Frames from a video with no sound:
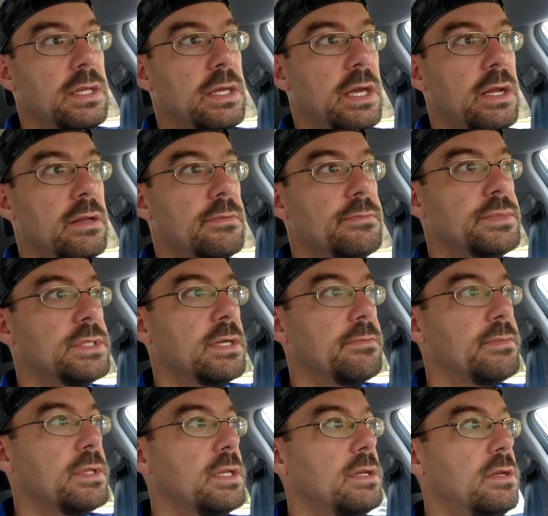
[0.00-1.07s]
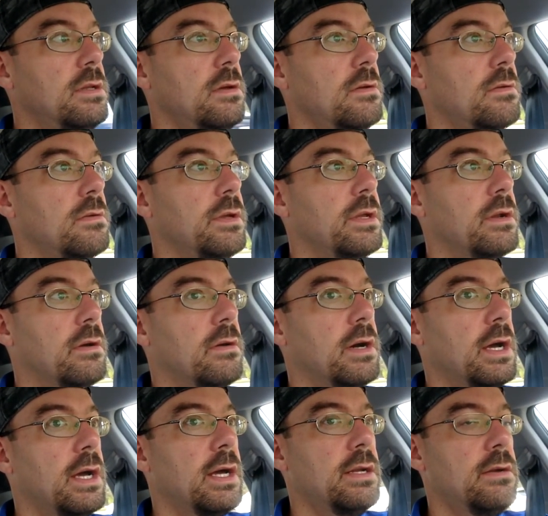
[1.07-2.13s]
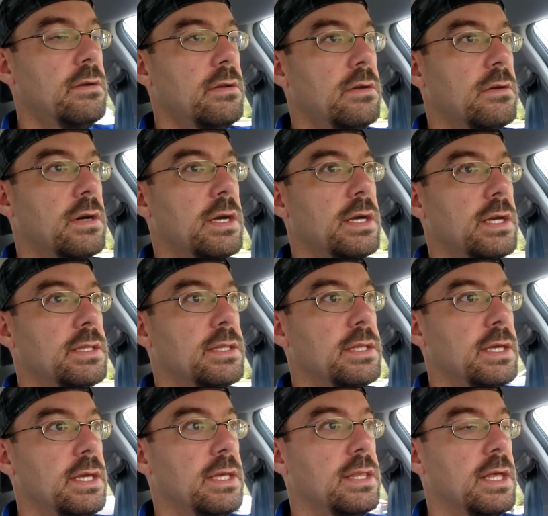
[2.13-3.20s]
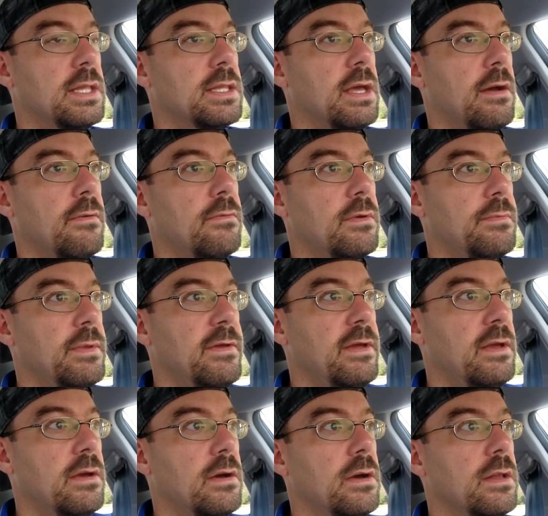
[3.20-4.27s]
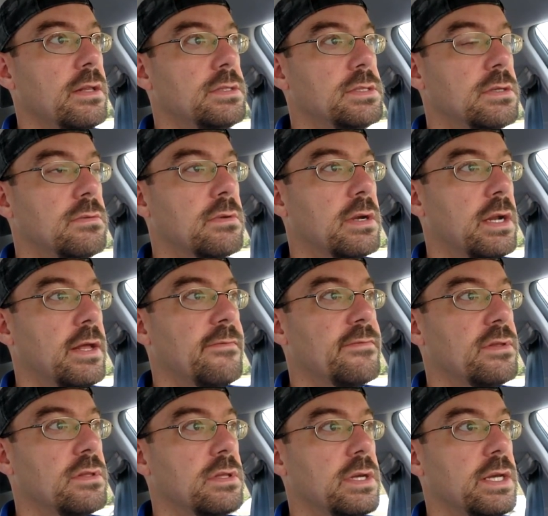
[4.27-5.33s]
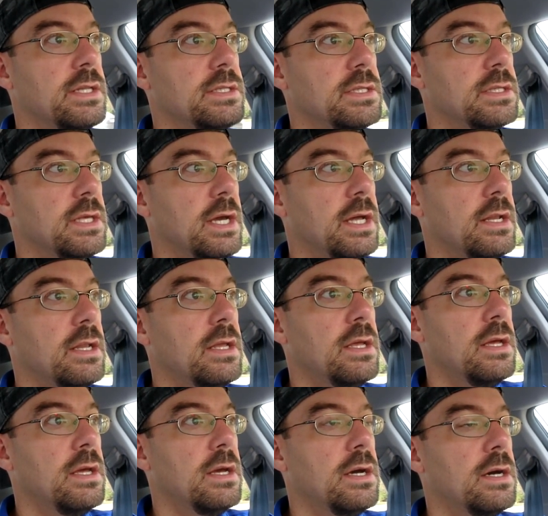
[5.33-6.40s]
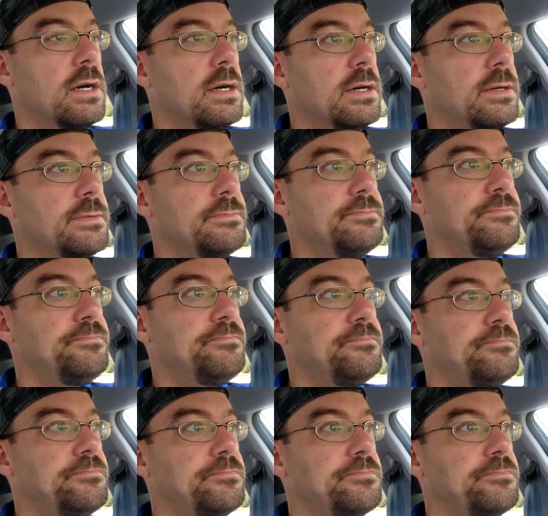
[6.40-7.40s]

get them something new. You know, I, I don't know. I, I, think that that would be good. So we're gonna have to look into that. Um,